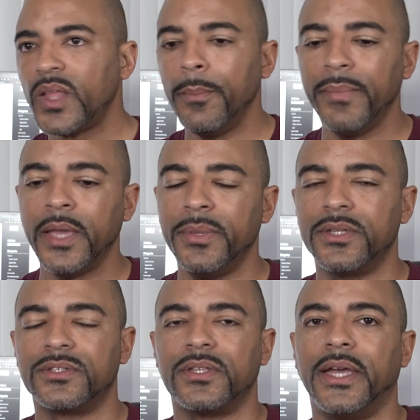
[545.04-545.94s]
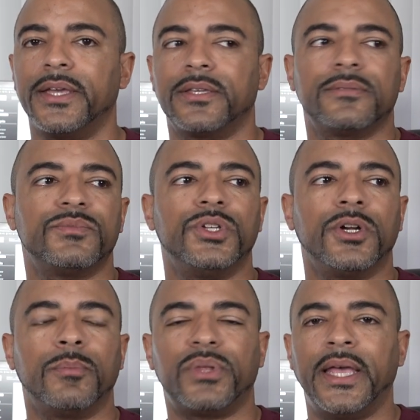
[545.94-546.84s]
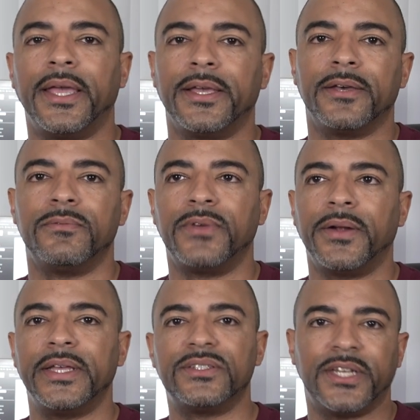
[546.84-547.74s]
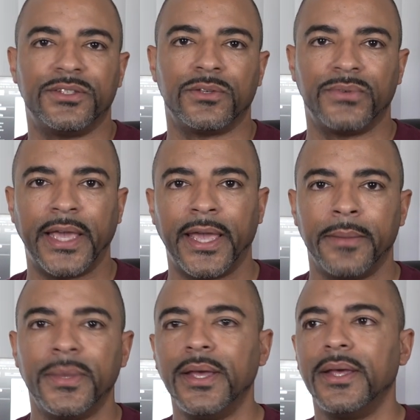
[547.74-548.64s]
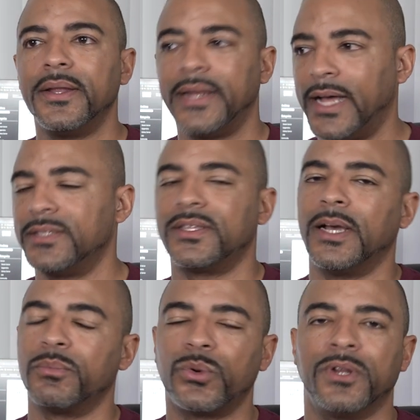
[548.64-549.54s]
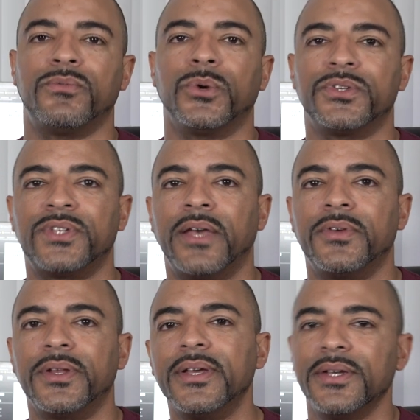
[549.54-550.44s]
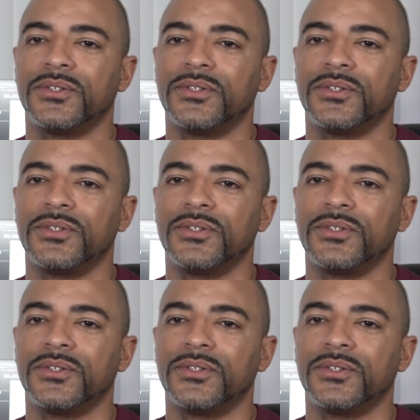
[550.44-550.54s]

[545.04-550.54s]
Maybe it's like you're playing a very intensive game nonstop 24/7.